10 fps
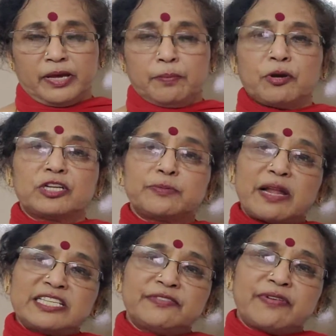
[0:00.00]
Because
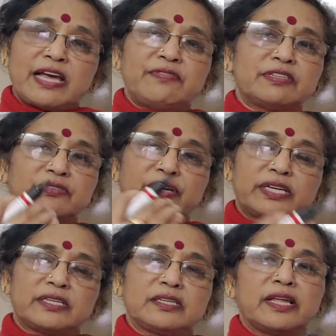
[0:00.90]
plus 5 is
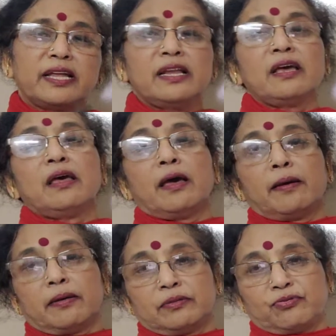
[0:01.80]
greater than
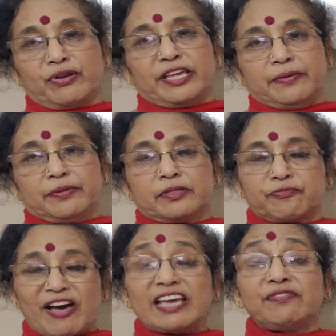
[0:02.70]
3.
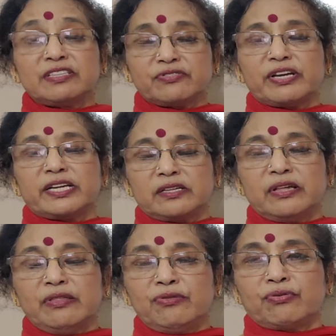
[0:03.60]
5 is greater
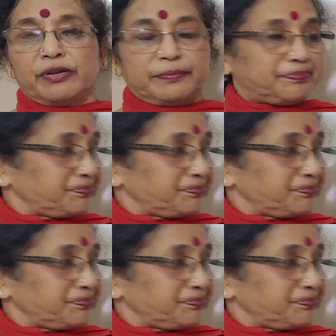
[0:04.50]
than 3.